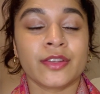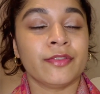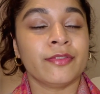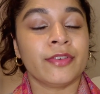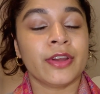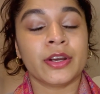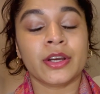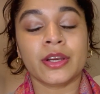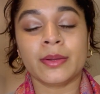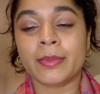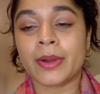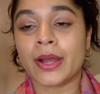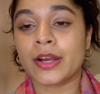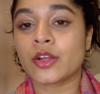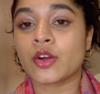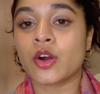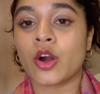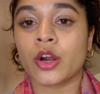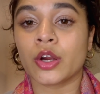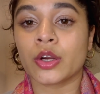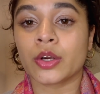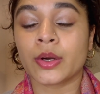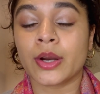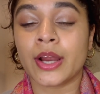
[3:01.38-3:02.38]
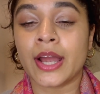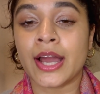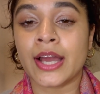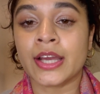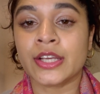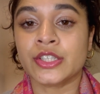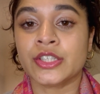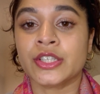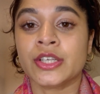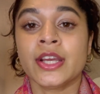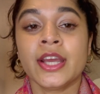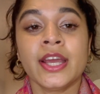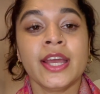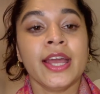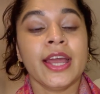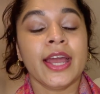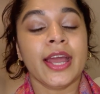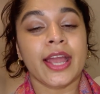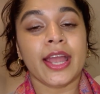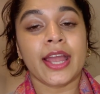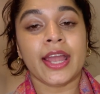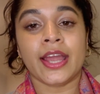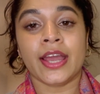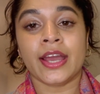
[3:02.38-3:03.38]
a very bad car crash,
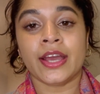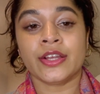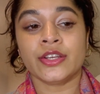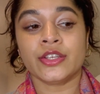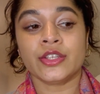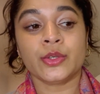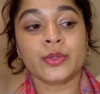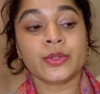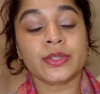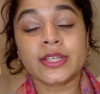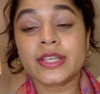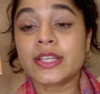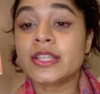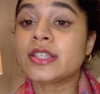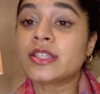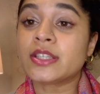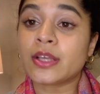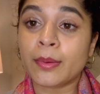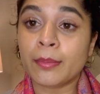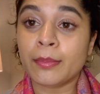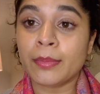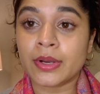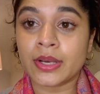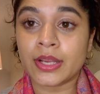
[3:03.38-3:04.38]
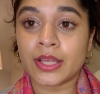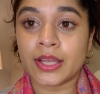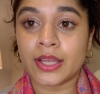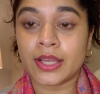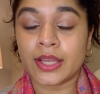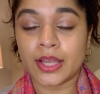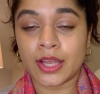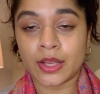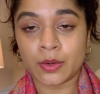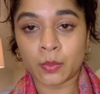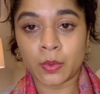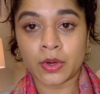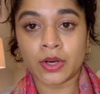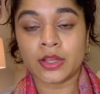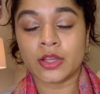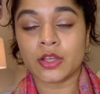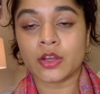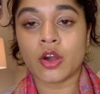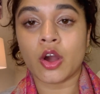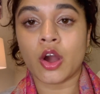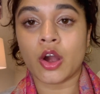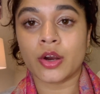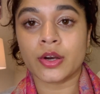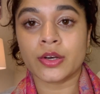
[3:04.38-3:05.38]
and you see somebody in one of the
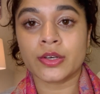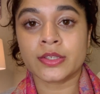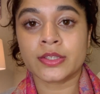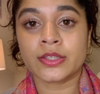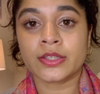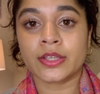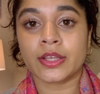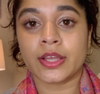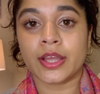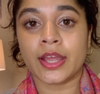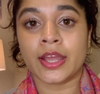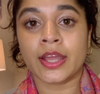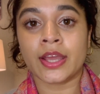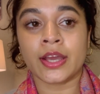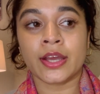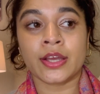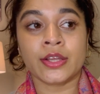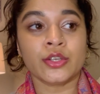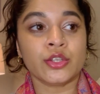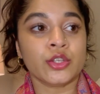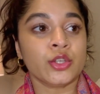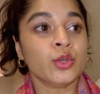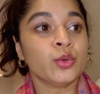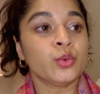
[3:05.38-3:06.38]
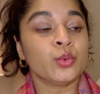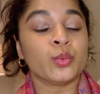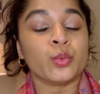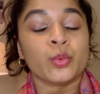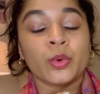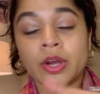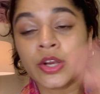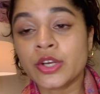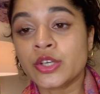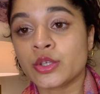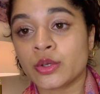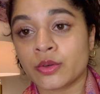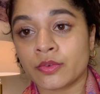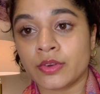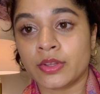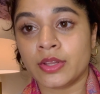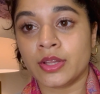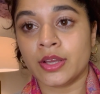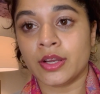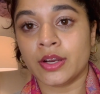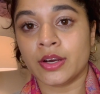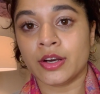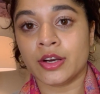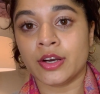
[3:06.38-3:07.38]
cars, and you rush over
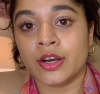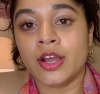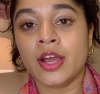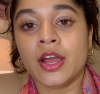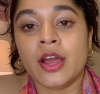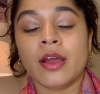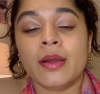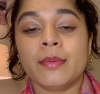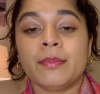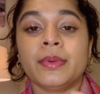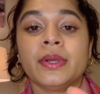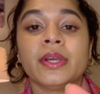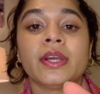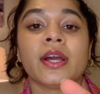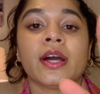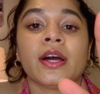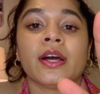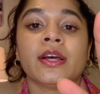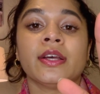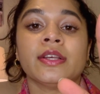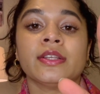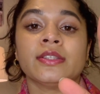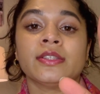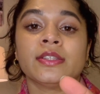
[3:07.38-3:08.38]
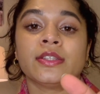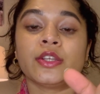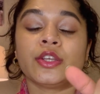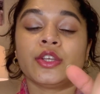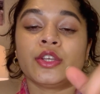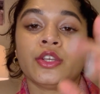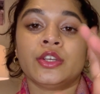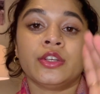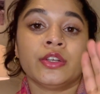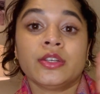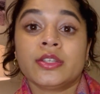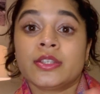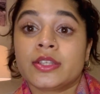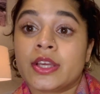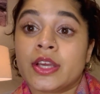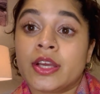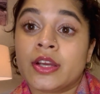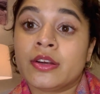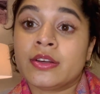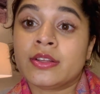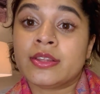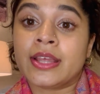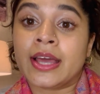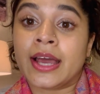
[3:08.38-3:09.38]
there because you're
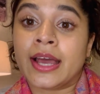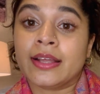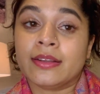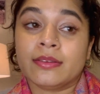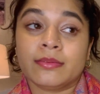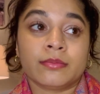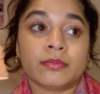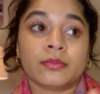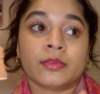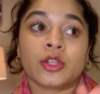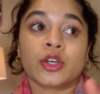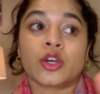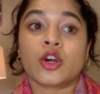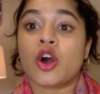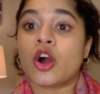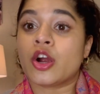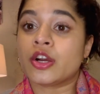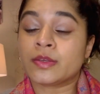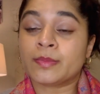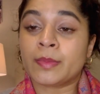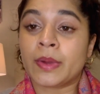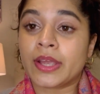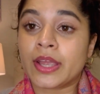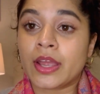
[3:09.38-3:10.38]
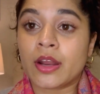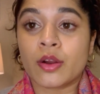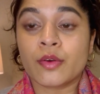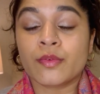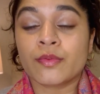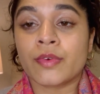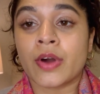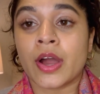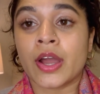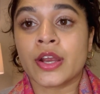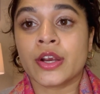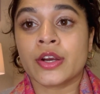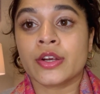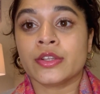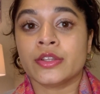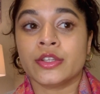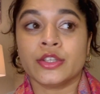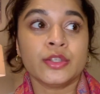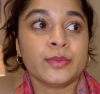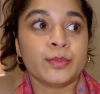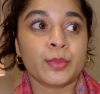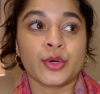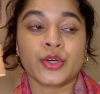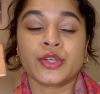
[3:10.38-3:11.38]
scared that the cars might get on fire,
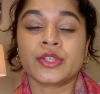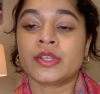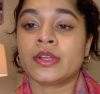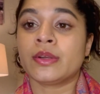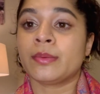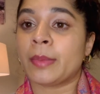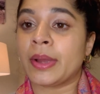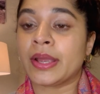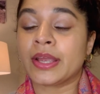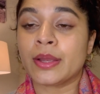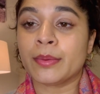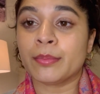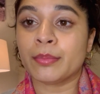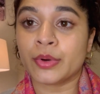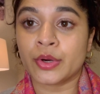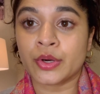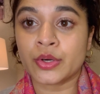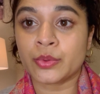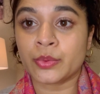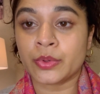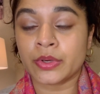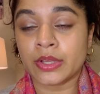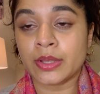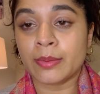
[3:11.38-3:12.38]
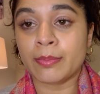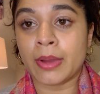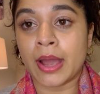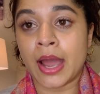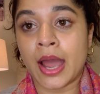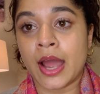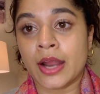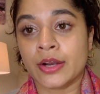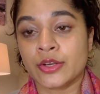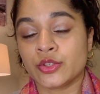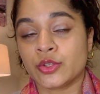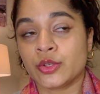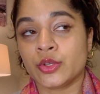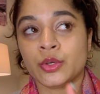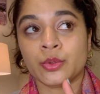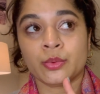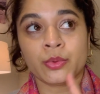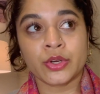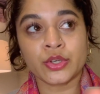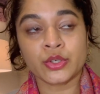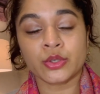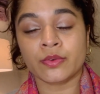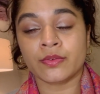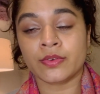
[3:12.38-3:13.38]
this person might get burned really bad, so you
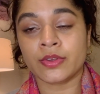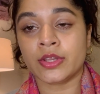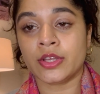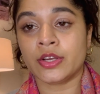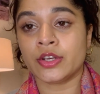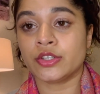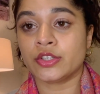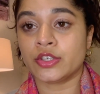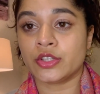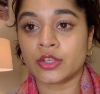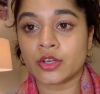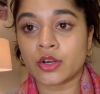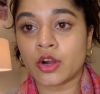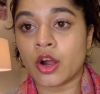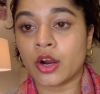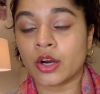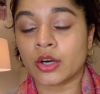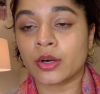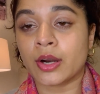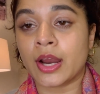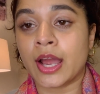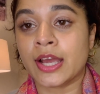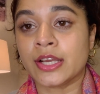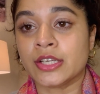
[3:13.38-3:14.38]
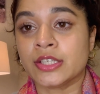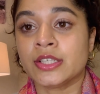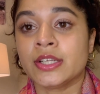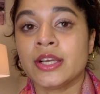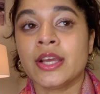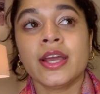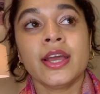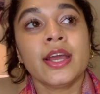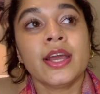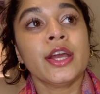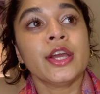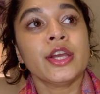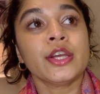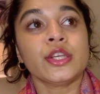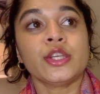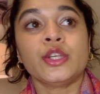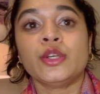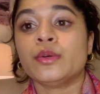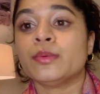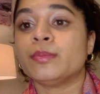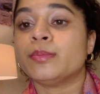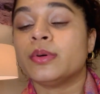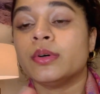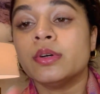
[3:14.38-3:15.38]
rush over there to the car crash,
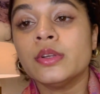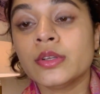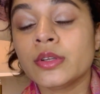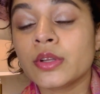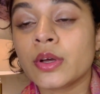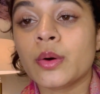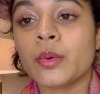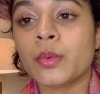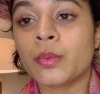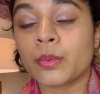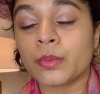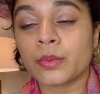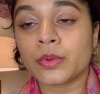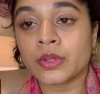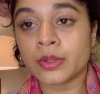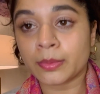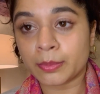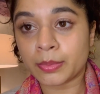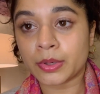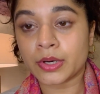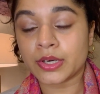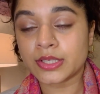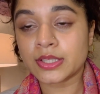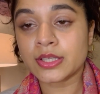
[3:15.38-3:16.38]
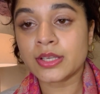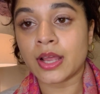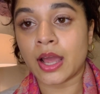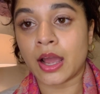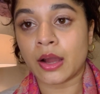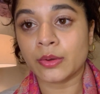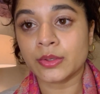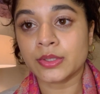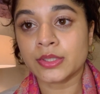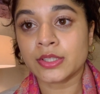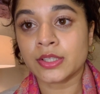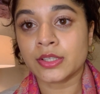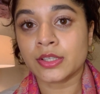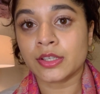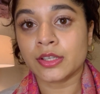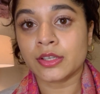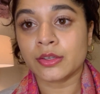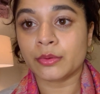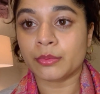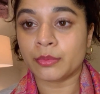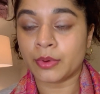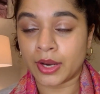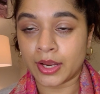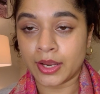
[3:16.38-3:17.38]
you pull the person out,
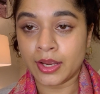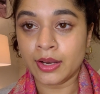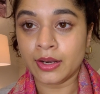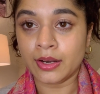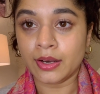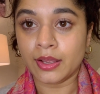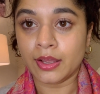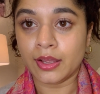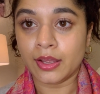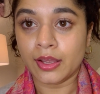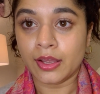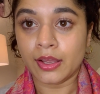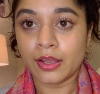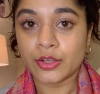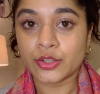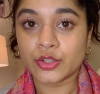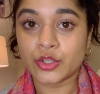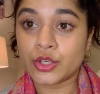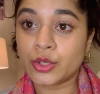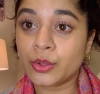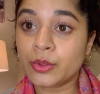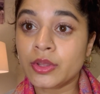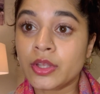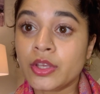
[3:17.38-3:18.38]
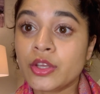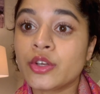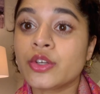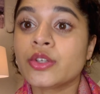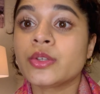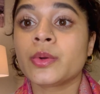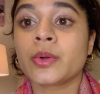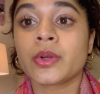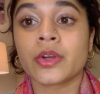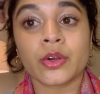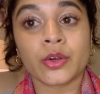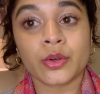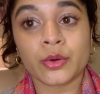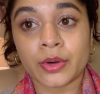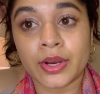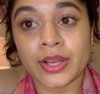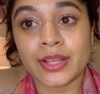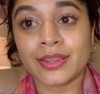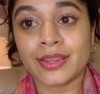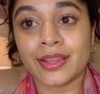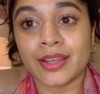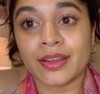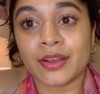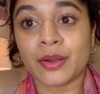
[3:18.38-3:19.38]
right? So you think you're doing a
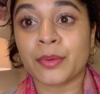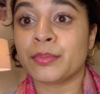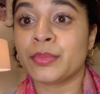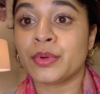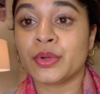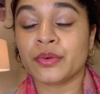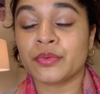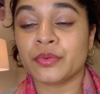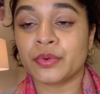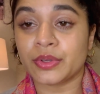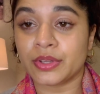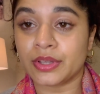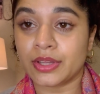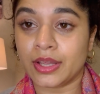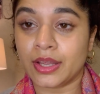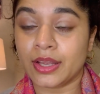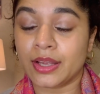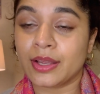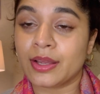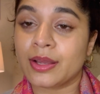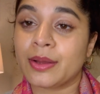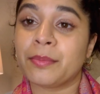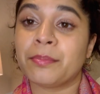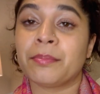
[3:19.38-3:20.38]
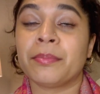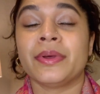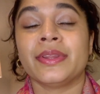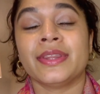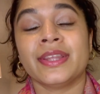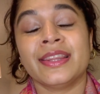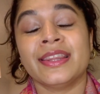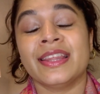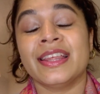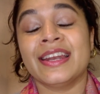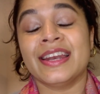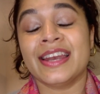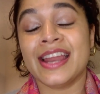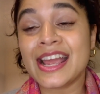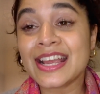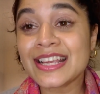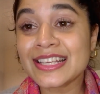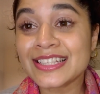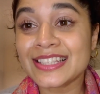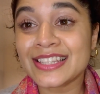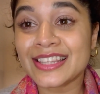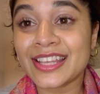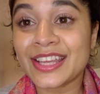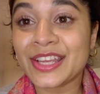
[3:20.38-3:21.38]
great thing, a beautiful thing, but then the
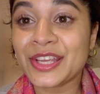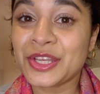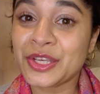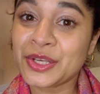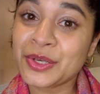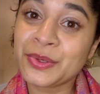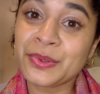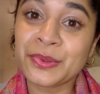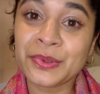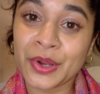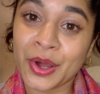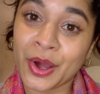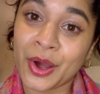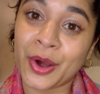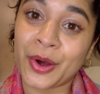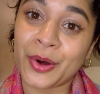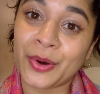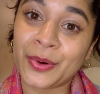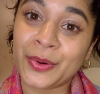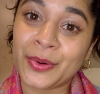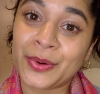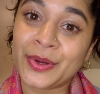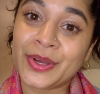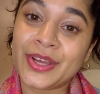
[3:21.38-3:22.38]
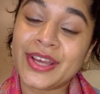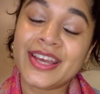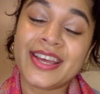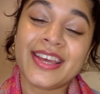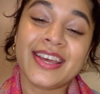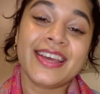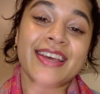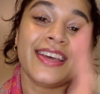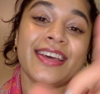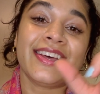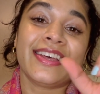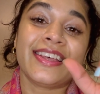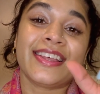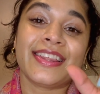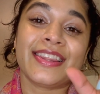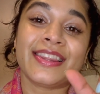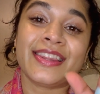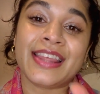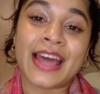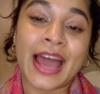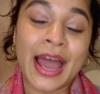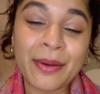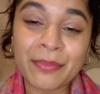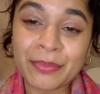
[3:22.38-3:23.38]
next thing you know,
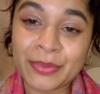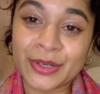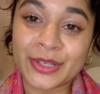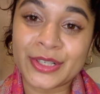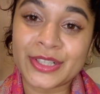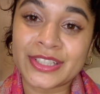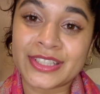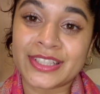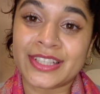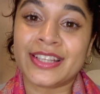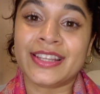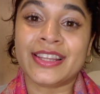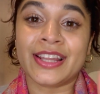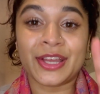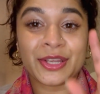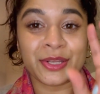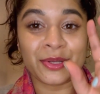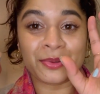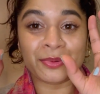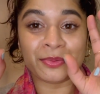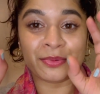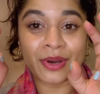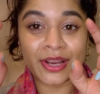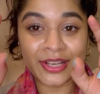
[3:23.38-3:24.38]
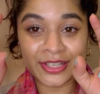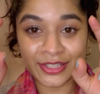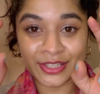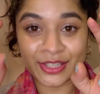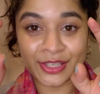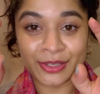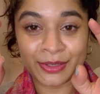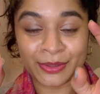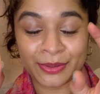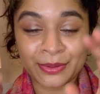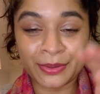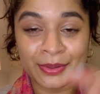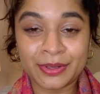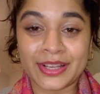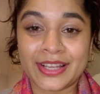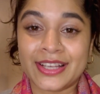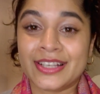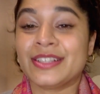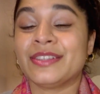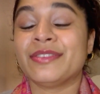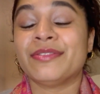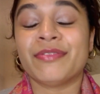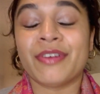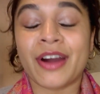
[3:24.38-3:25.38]
that person that you rescued
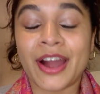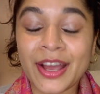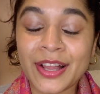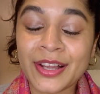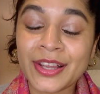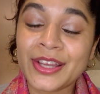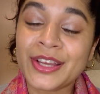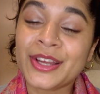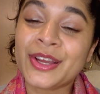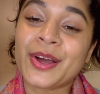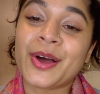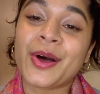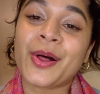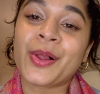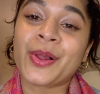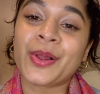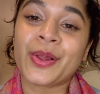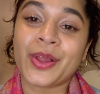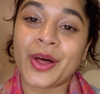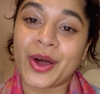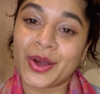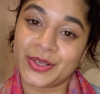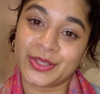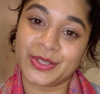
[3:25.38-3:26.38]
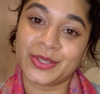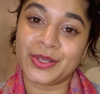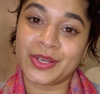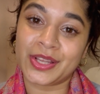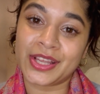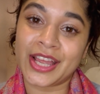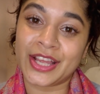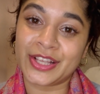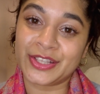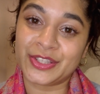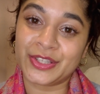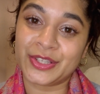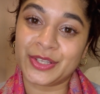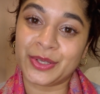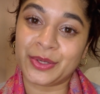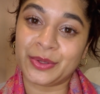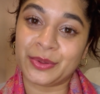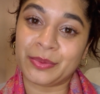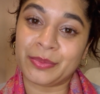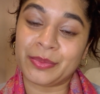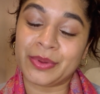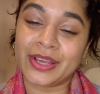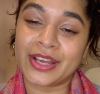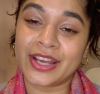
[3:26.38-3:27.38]
is filing a lawsuit against
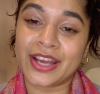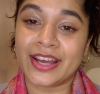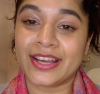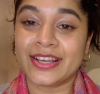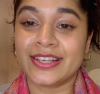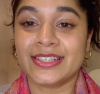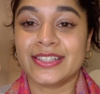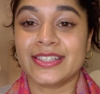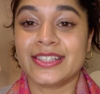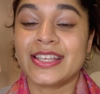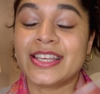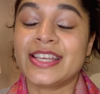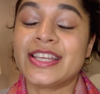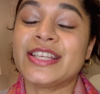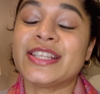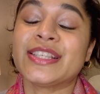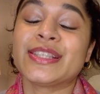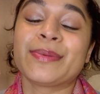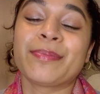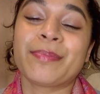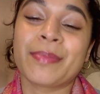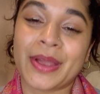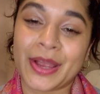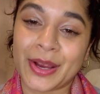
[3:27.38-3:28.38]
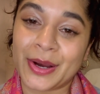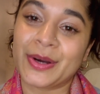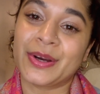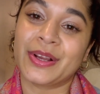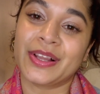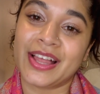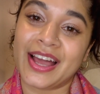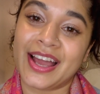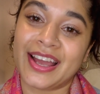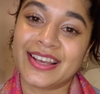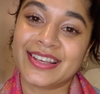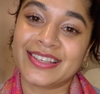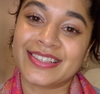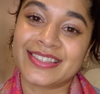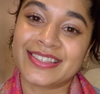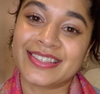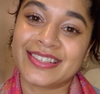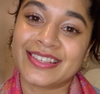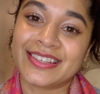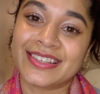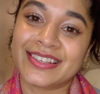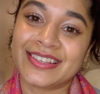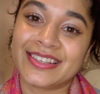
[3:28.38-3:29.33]
you because he's paralyzed.